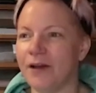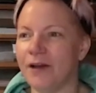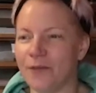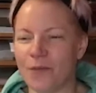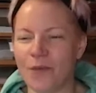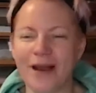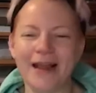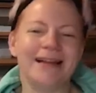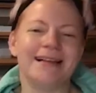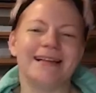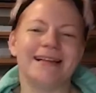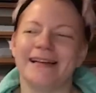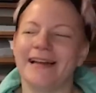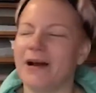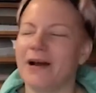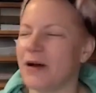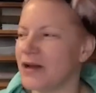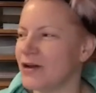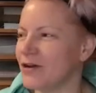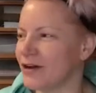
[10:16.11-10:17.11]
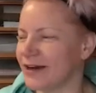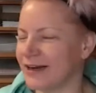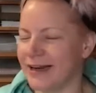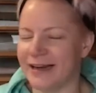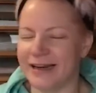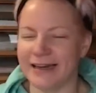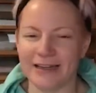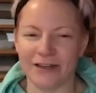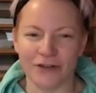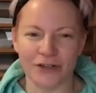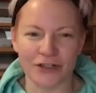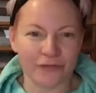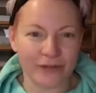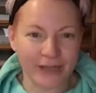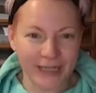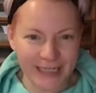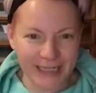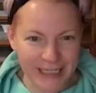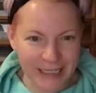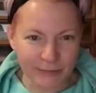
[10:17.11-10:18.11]
Weirdly, now I look at it, it looks
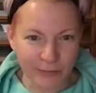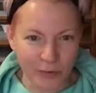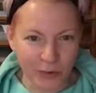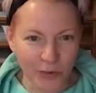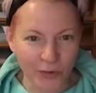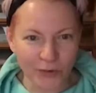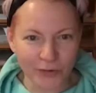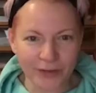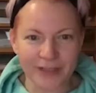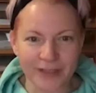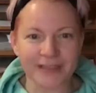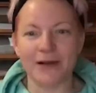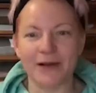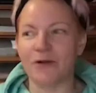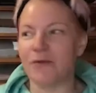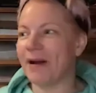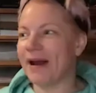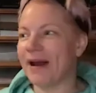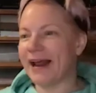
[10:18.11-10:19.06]
really small because now all my